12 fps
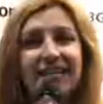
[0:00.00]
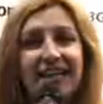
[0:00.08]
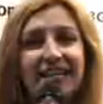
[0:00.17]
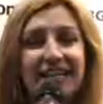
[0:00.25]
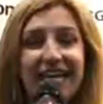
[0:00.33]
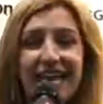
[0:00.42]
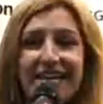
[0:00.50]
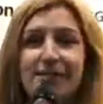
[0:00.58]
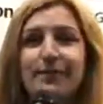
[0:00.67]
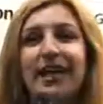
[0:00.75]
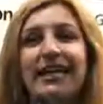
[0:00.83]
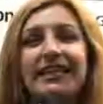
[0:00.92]
Tech Case
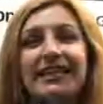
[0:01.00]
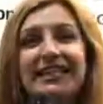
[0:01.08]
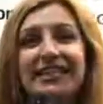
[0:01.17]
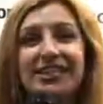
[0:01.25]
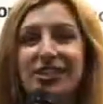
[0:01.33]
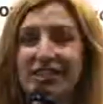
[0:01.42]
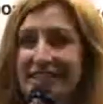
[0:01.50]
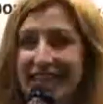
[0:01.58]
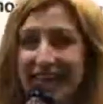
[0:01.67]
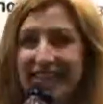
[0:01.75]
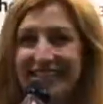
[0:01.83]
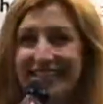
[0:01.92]
by Leash Tech.